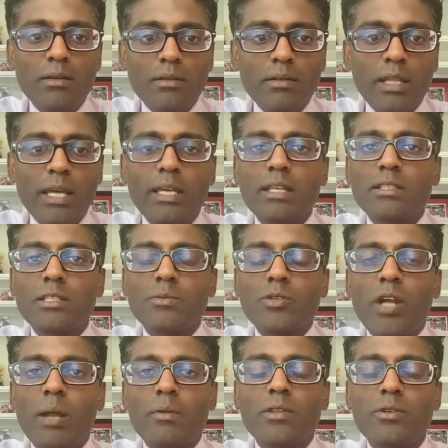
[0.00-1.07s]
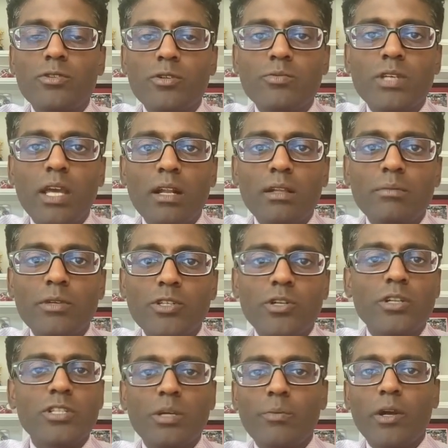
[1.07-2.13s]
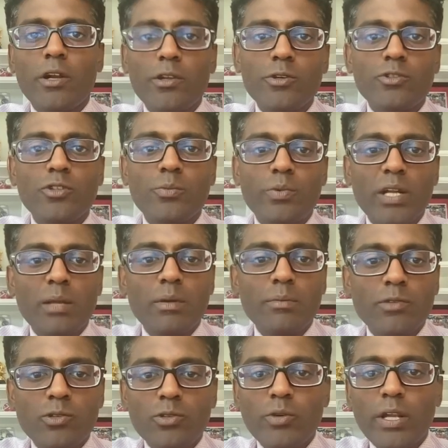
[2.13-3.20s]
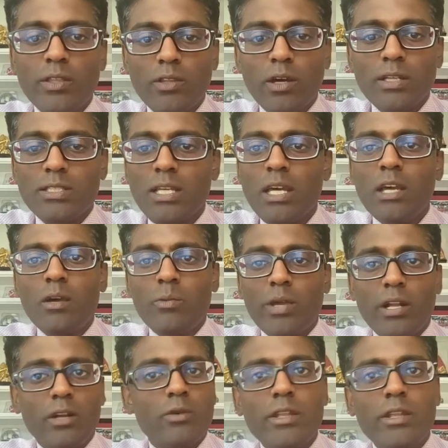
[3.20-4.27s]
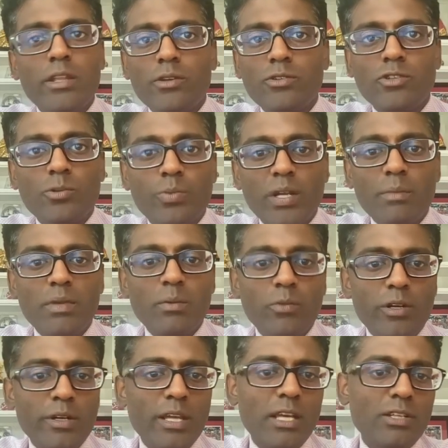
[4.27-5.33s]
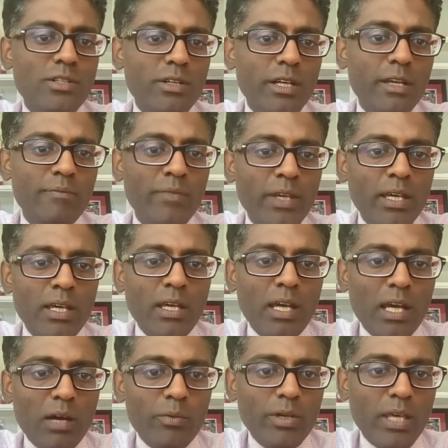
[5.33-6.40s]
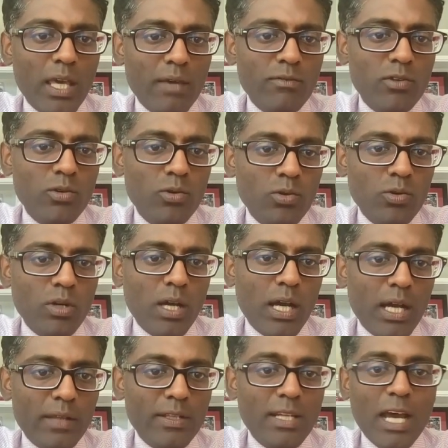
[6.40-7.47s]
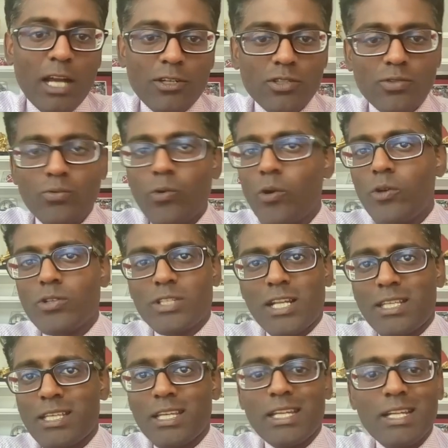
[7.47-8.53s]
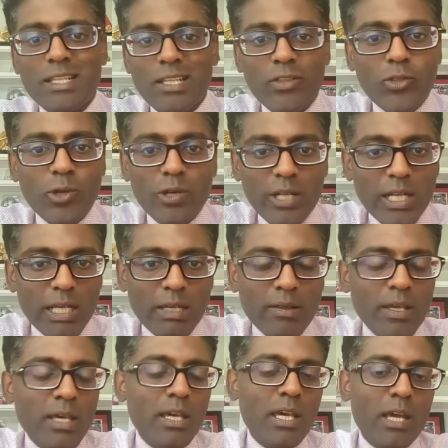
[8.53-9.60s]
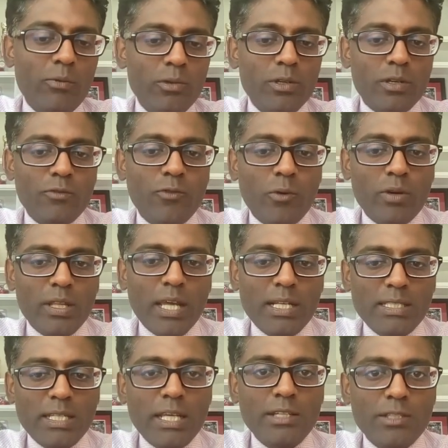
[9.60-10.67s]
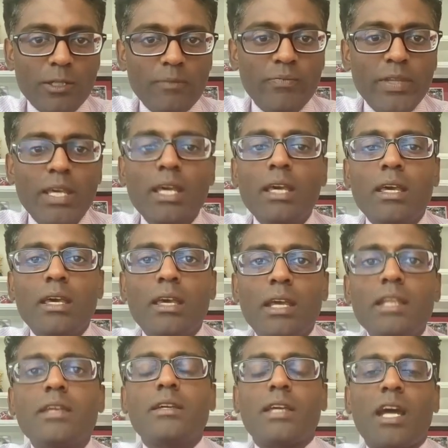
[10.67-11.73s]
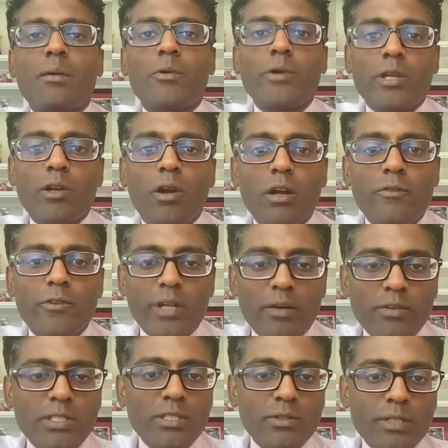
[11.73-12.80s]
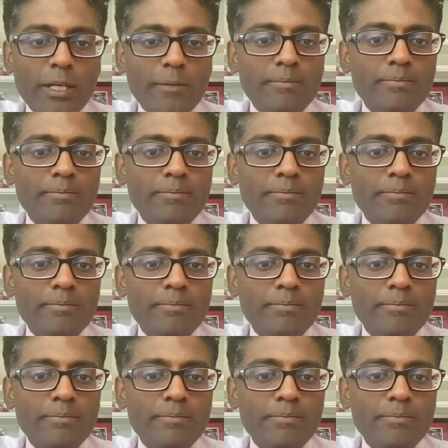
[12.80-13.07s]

Like and subscribe to the YouTube channel. And be sure to jump on our YouTube Premium. 2 great thoughts. We had a great YouTube Premium winner yesterday. We gave you the Dodgers and Royals, and I think it hit in the 3rd inning. And we're looking forward to that today, too. Indian Cowboy, working hard for you every single day.